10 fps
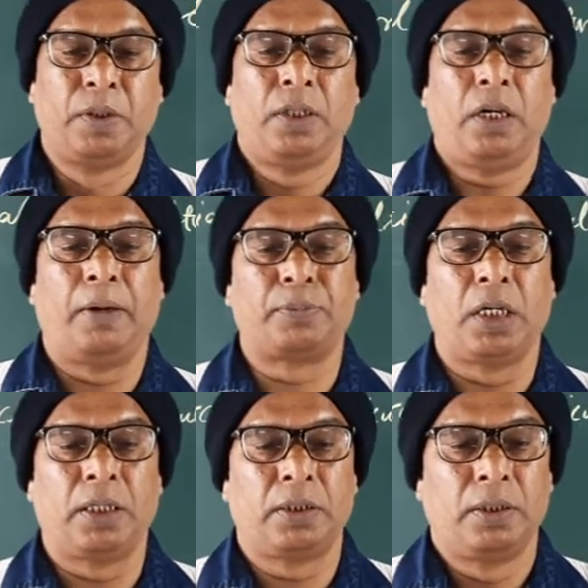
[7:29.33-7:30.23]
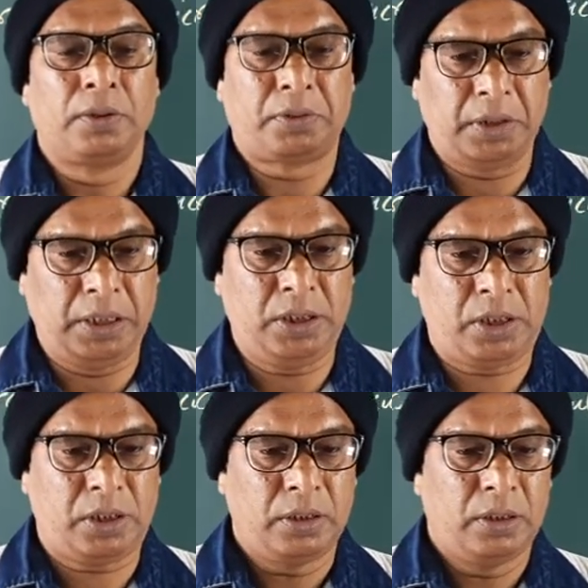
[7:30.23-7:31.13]
of the
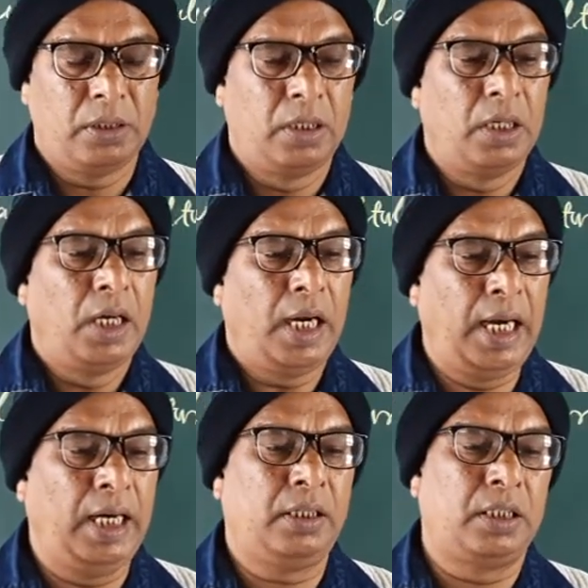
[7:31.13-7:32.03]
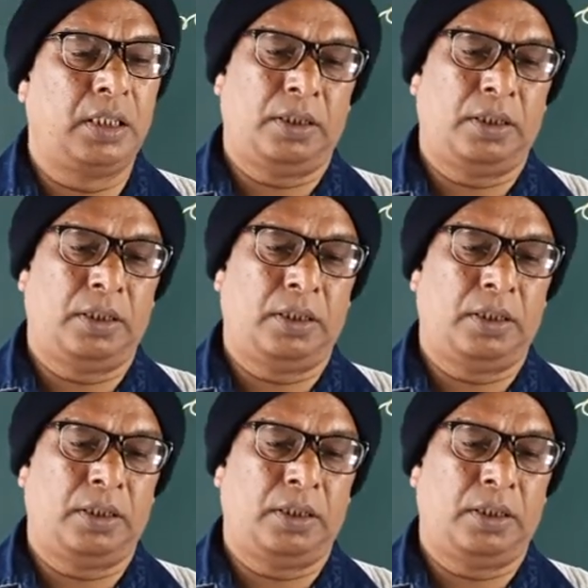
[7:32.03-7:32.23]
trees and